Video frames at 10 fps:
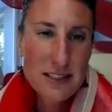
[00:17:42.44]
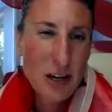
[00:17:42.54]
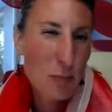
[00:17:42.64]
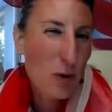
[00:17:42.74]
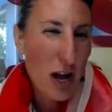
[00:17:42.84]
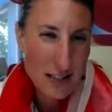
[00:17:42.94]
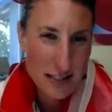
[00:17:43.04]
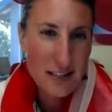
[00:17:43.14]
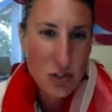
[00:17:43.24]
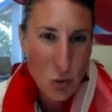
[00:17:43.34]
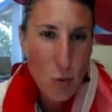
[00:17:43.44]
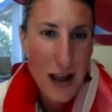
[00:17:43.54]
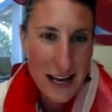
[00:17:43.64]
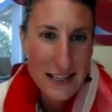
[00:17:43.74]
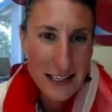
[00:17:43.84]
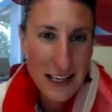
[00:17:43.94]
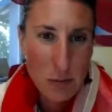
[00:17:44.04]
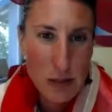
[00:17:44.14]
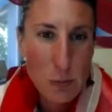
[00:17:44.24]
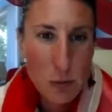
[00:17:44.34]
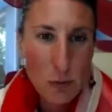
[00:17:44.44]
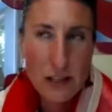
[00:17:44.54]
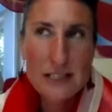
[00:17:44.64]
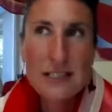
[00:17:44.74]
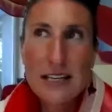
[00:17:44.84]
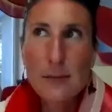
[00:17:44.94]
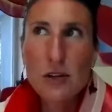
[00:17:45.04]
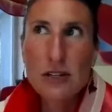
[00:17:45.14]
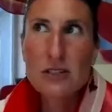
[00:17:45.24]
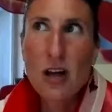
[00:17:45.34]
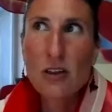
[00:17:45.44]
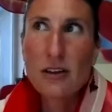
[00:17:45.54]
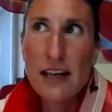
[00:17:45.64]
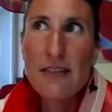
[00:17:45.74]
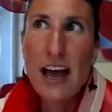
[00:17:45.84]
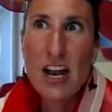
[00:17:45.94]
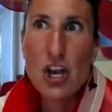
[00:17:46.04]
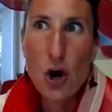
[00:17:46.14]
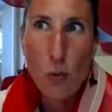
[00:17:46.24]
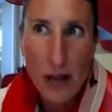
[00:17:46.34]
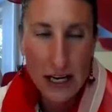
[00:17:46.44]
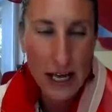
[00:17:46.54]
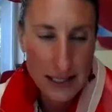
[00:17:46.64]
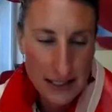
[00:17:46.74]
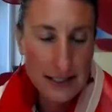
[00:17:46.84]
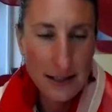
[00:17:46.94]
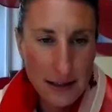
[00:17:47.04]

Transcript: A processed way to get people really stable and solid in that knowingness.